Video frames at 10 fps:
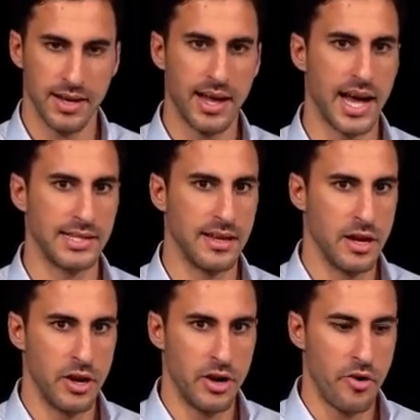Guys,
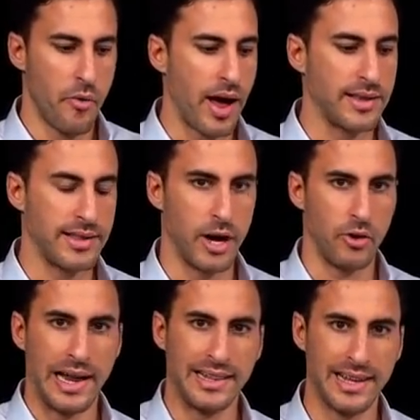right
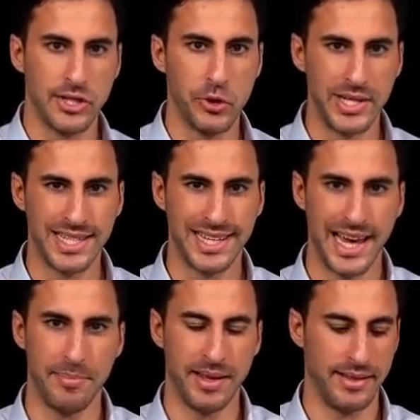now, unless you're
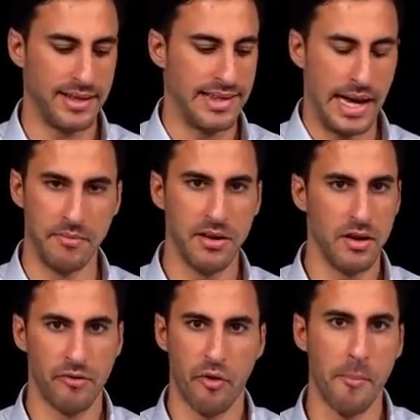escaping the time
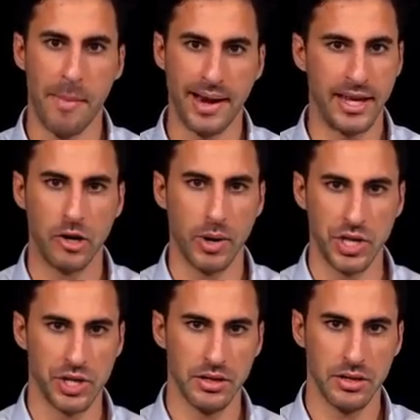for money
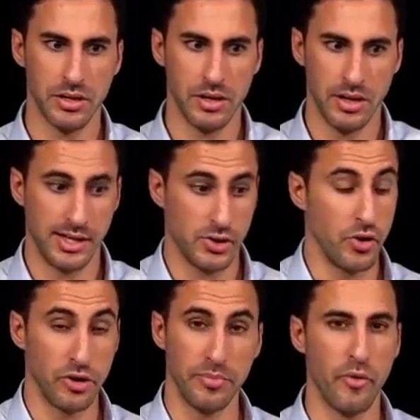equation, it's
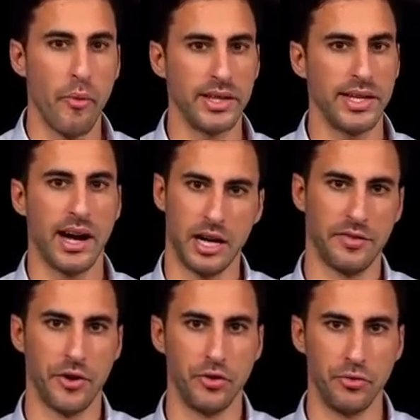going to be really hard
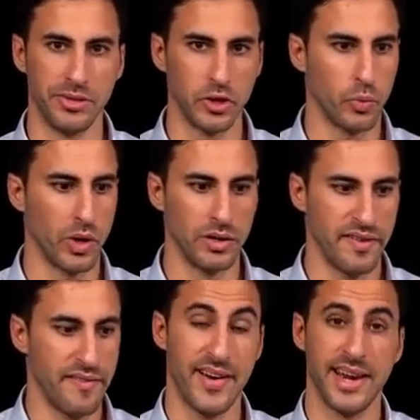for you to build
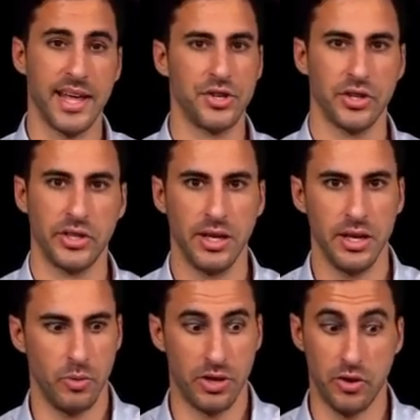wealth financially
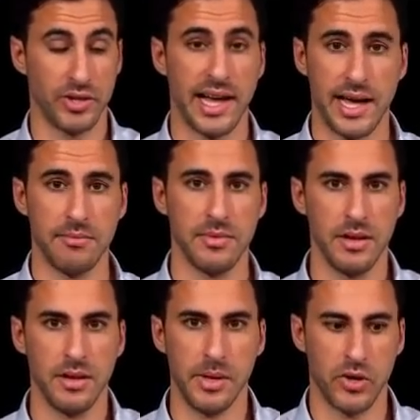with your time,
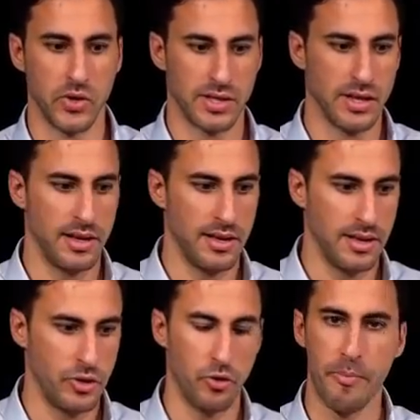because
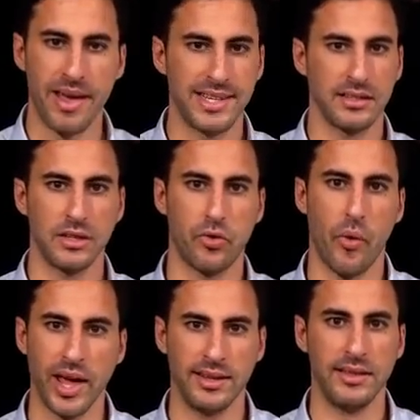you're basically
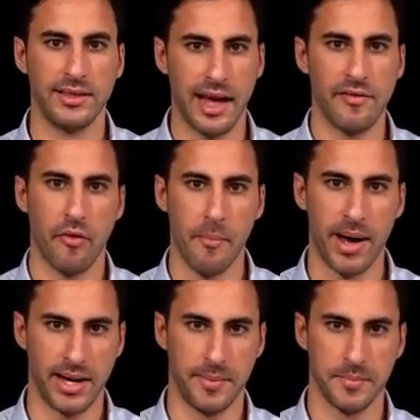trading time for
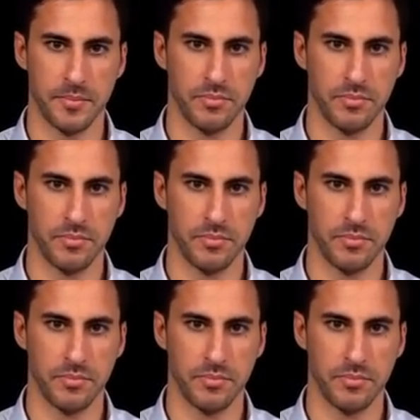money.